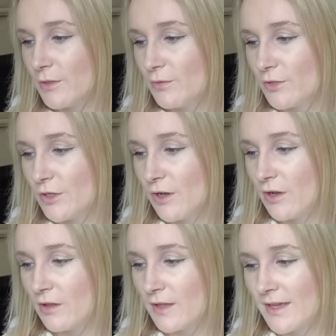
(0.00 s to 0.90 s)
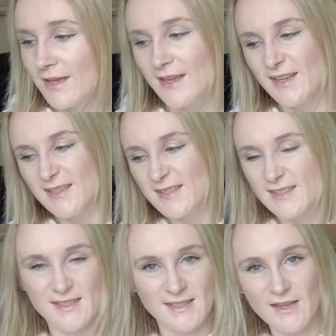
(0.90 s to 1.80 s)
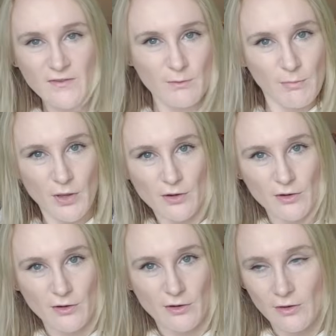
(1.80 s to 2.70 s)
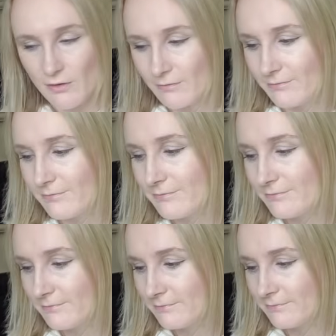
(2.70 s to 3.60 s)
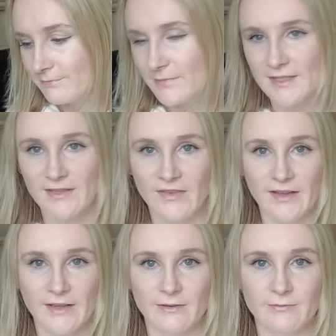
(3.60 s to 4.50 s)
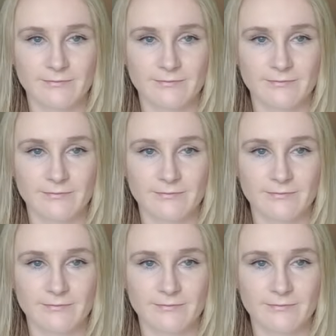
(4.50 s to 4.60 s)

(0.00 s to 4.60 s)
Nutridoll Sniff and Purr. Let's give that a go.